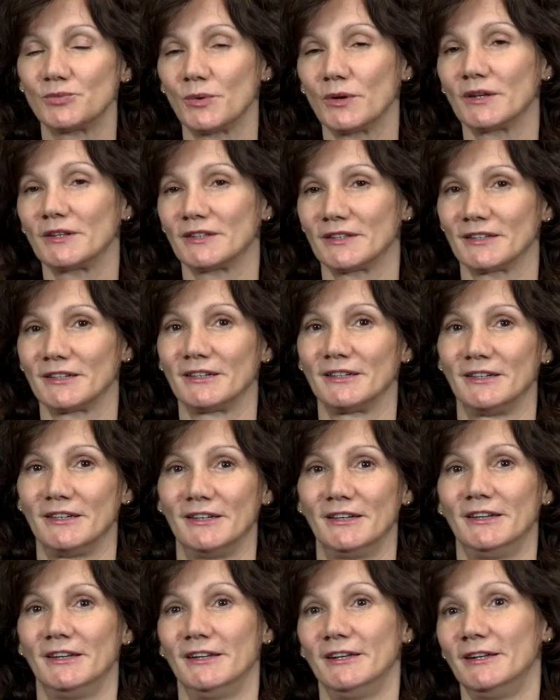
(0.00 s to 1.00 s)
But
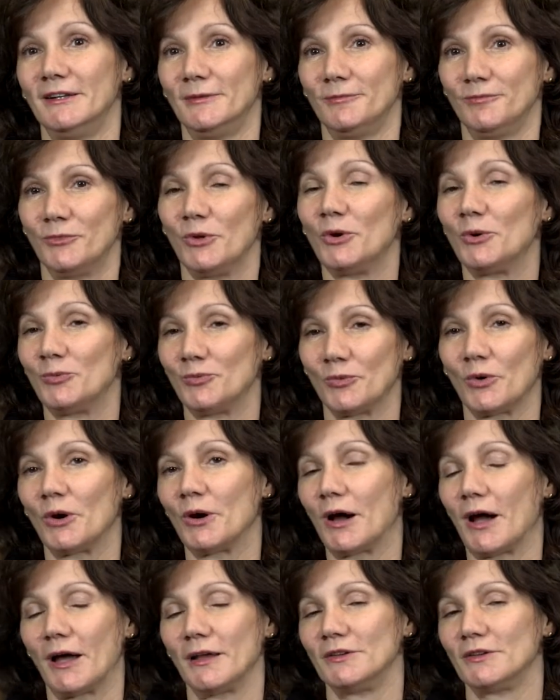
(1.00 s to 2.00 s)
no,
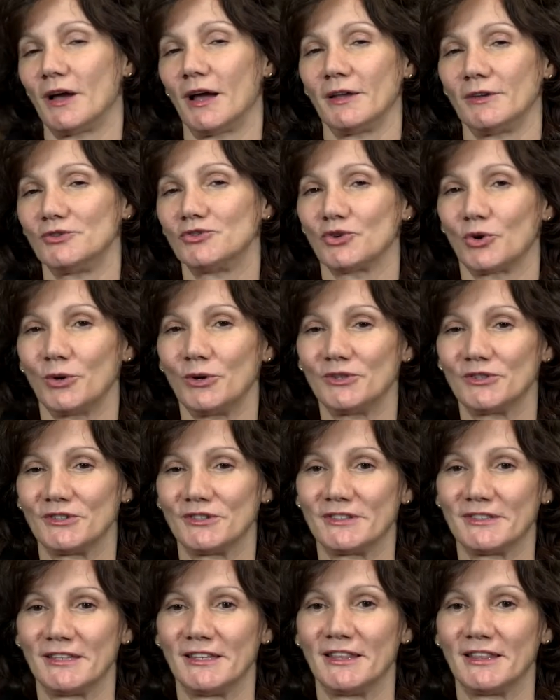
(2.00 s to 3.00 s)
I enjoy to
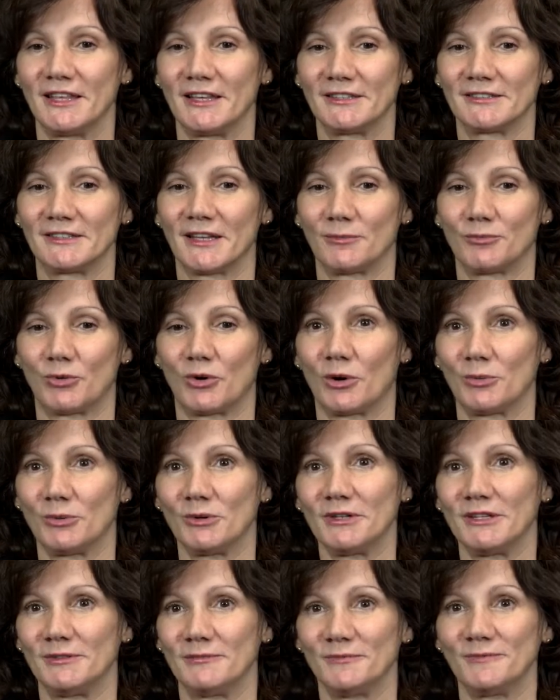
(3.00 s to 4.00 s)
see things done
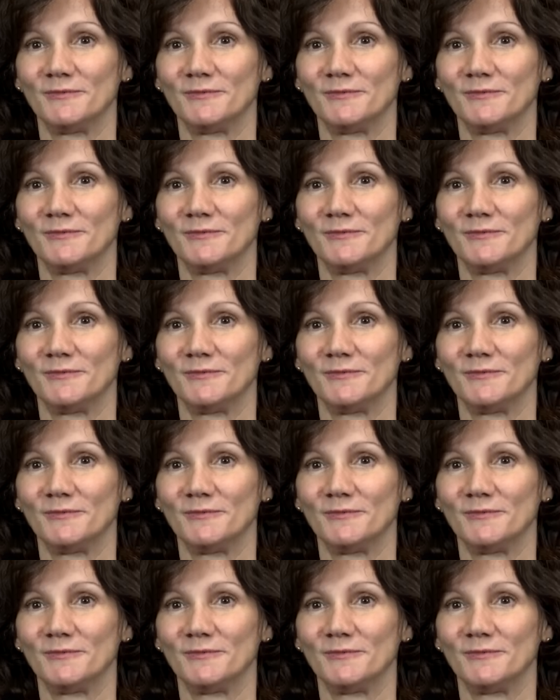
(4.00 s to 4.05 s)
properly.